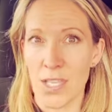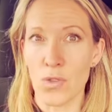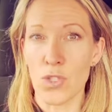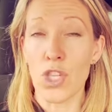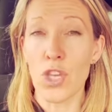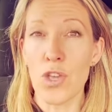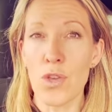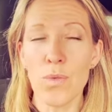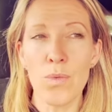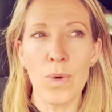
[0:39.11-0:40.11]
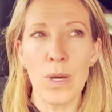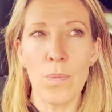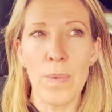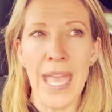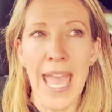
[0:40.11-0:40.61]
So 2
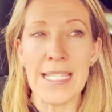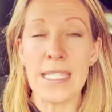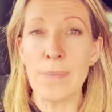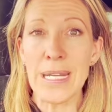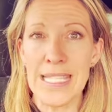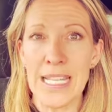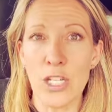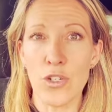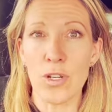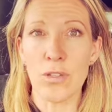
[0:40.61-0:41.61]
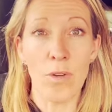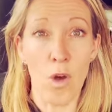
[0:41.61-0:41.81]
will be explicitly true,